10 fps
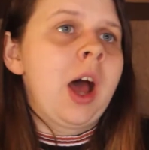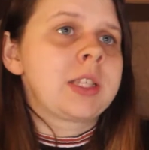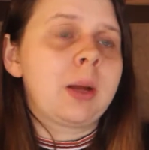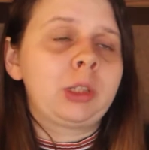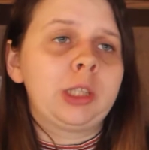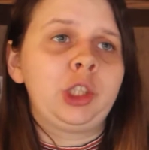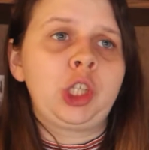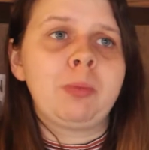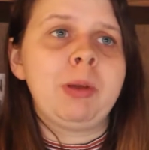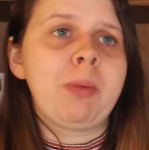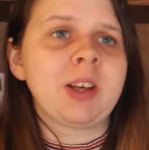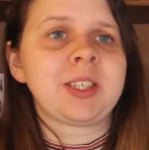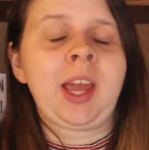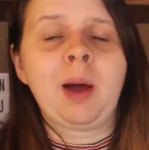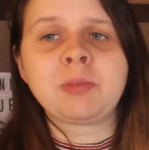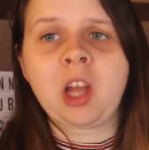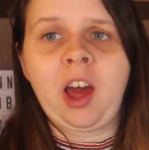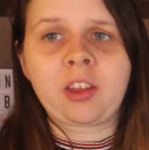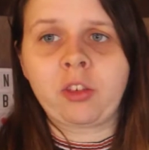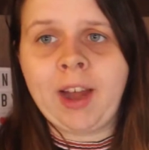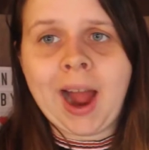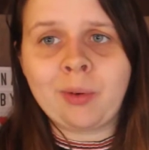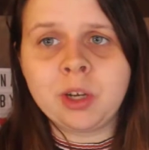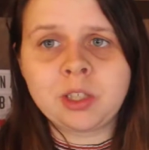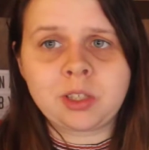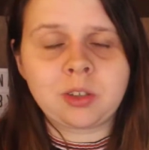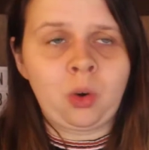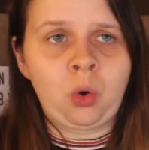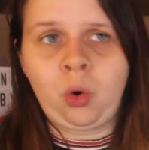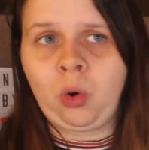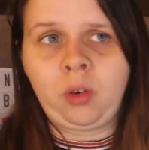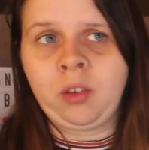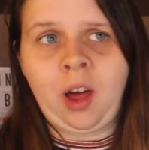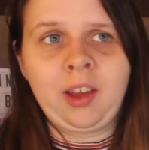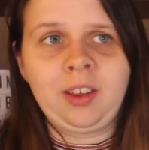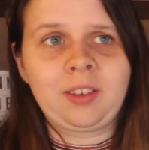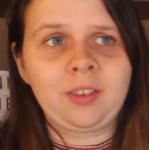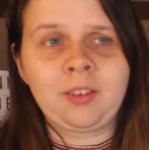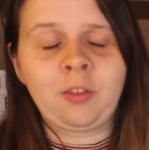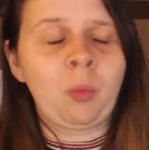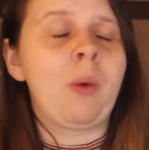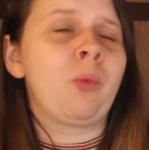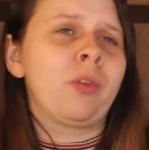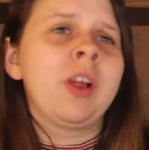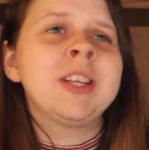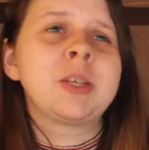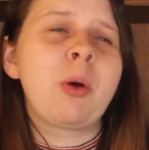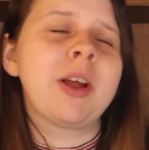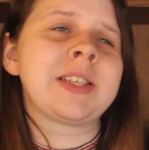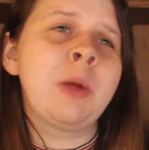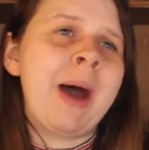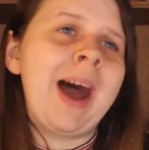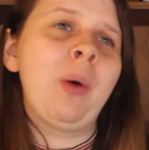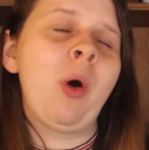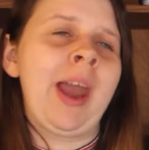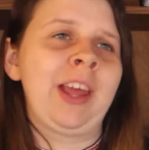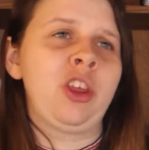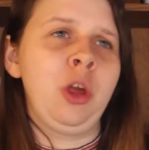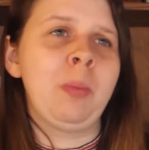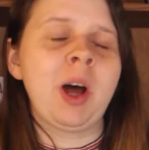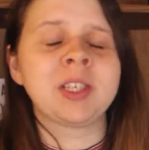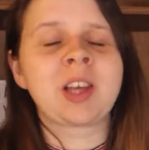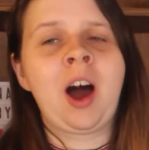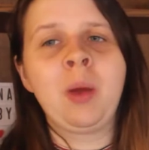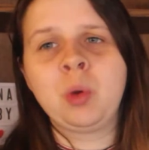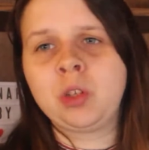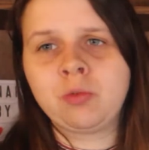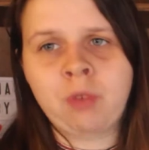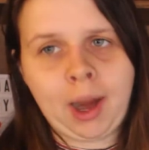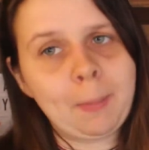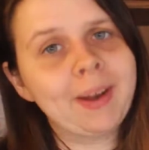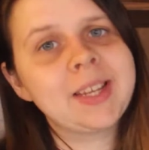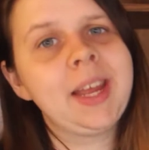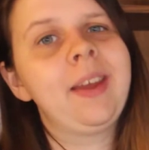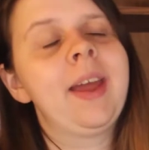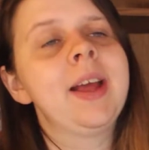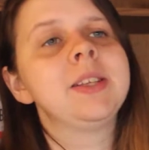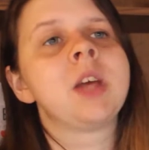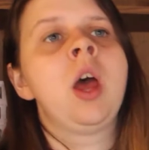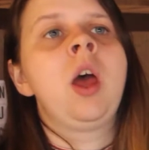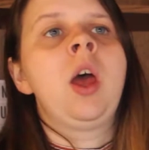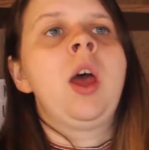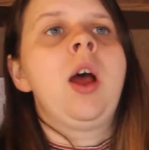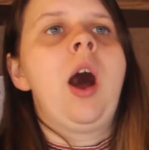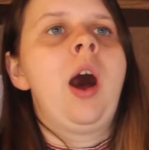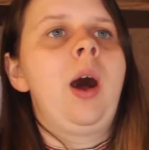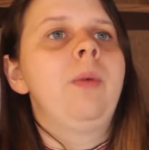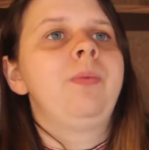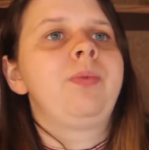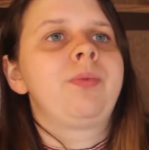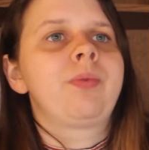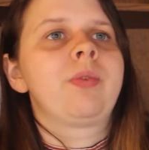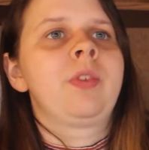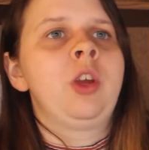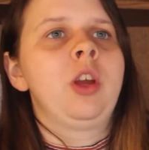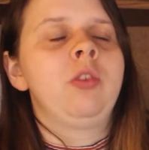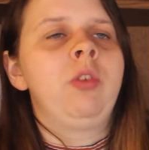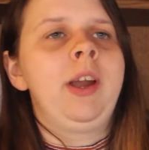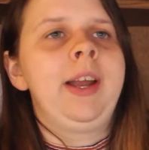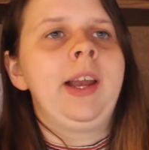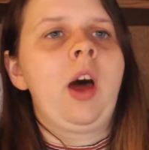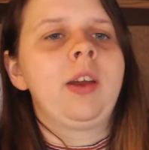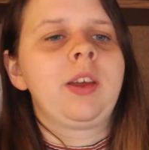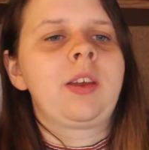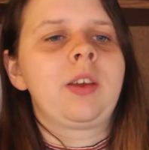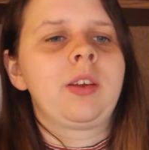Sometimes you can be busking up to like 3 hours, or like, what, to be honest, no matter what length you busk, I would recommend taking it. You can really like,